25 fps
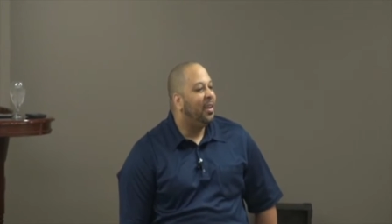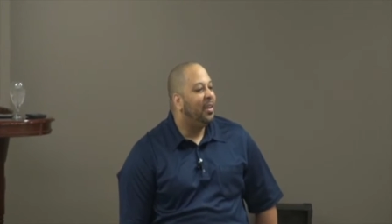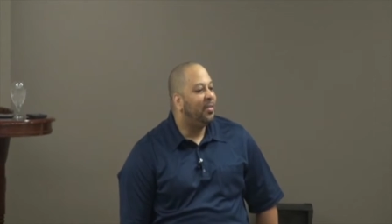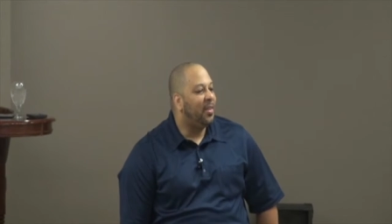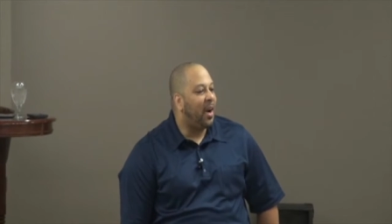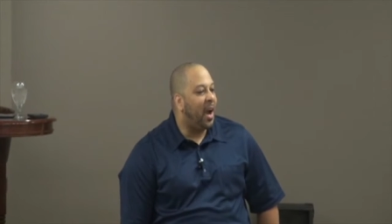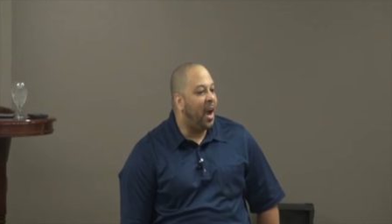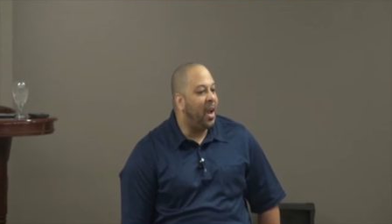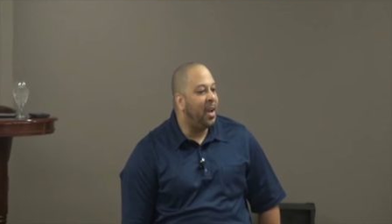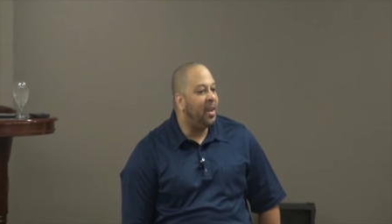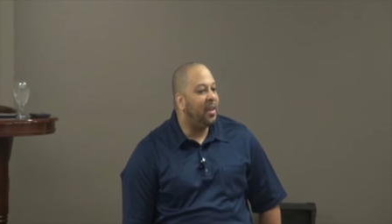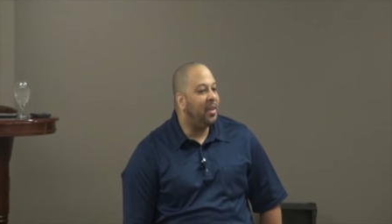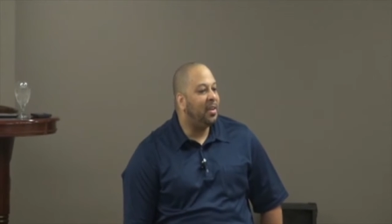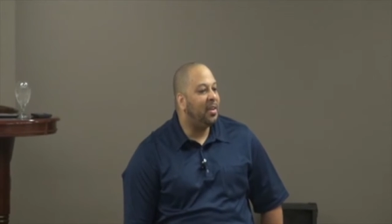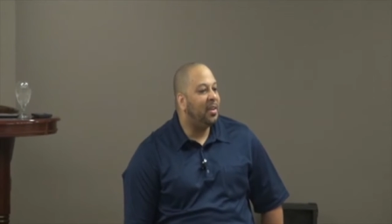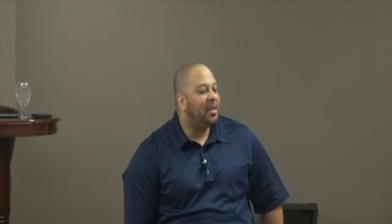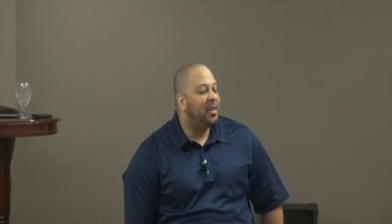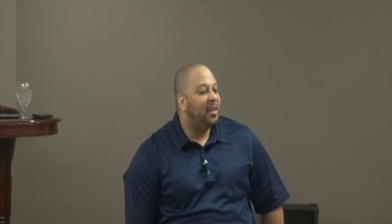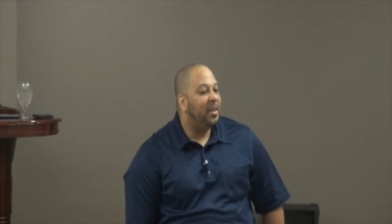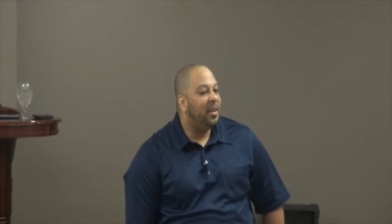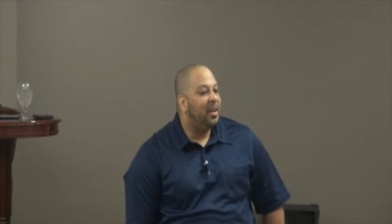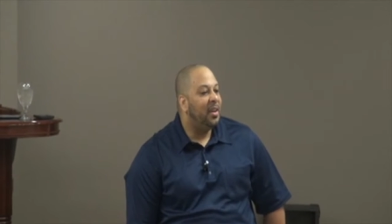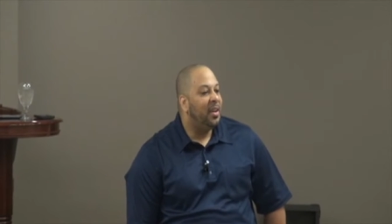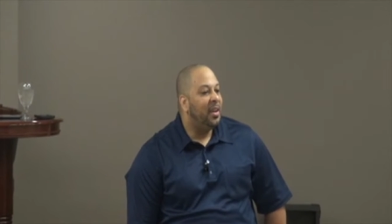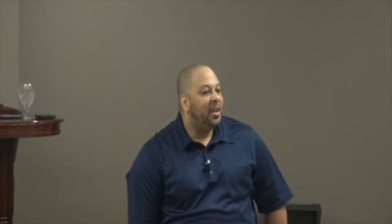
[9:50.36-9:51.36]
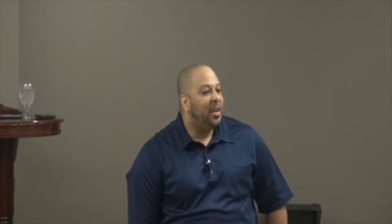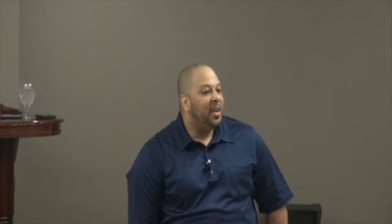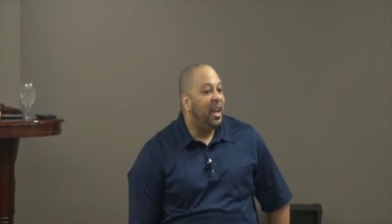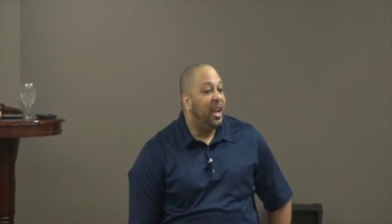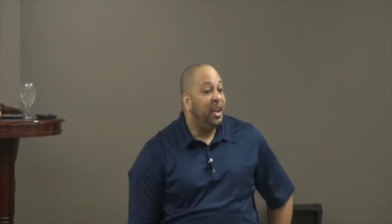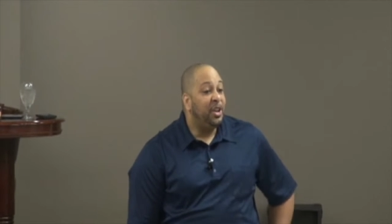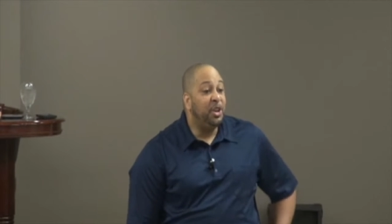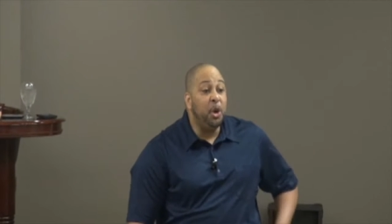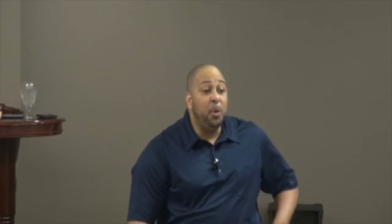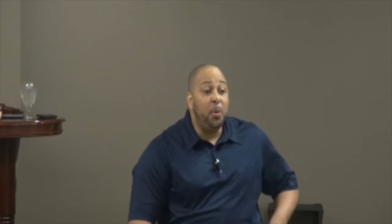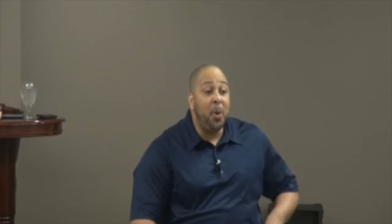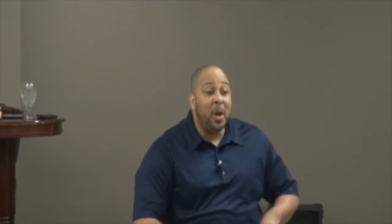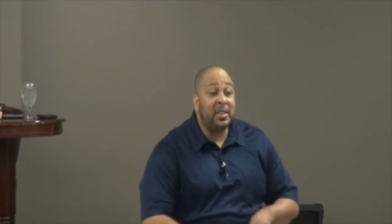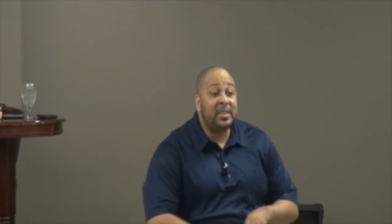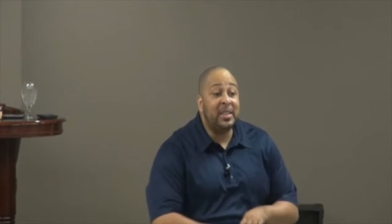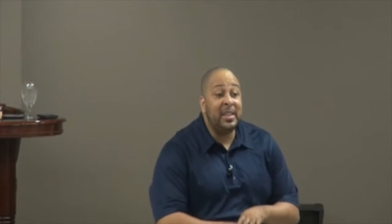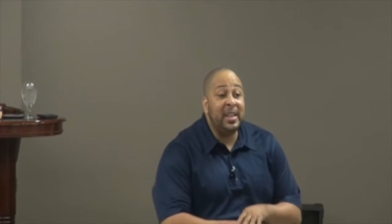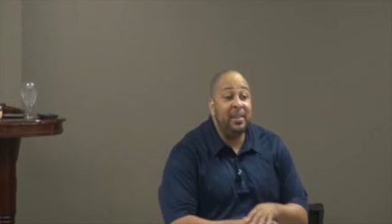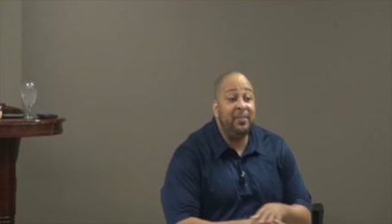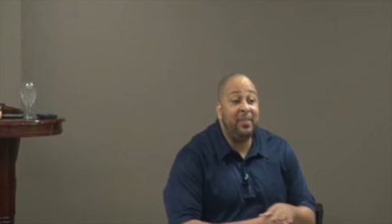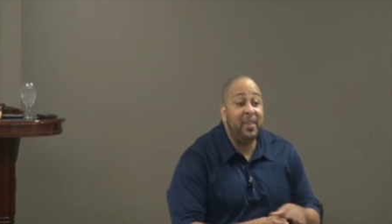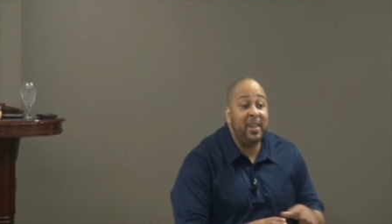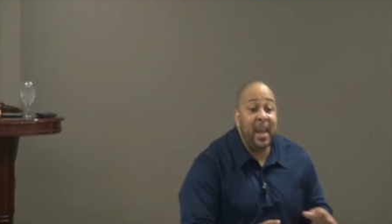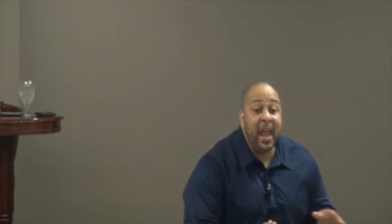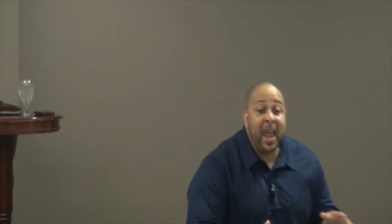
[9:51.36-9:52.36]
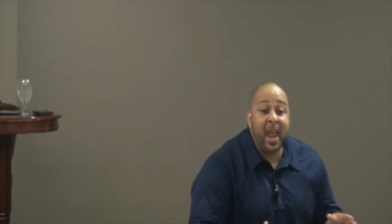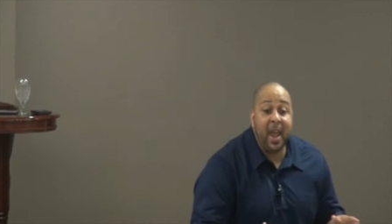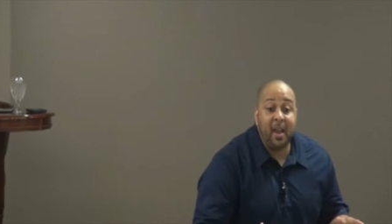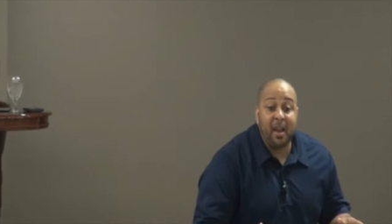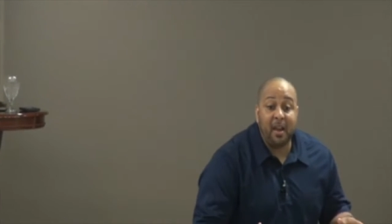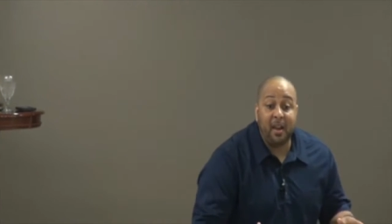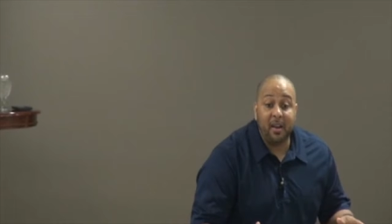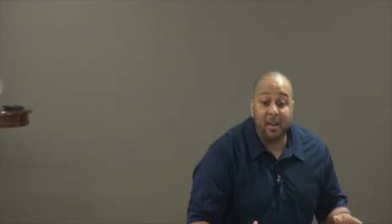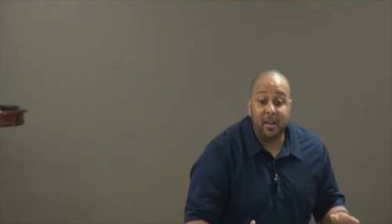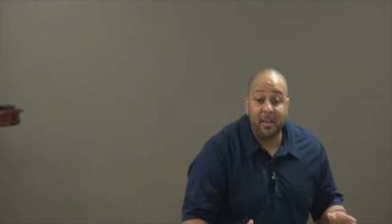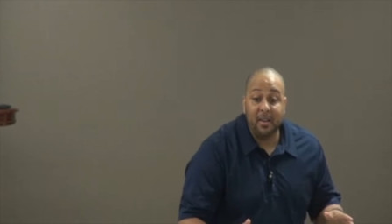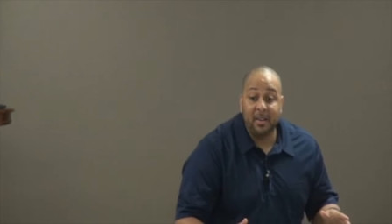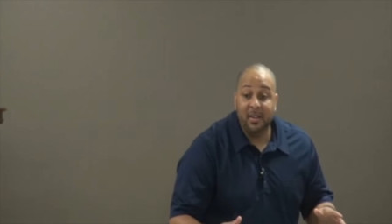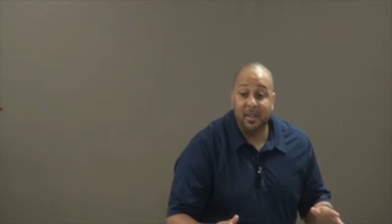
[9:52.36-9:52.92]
Right? You wasn't even there.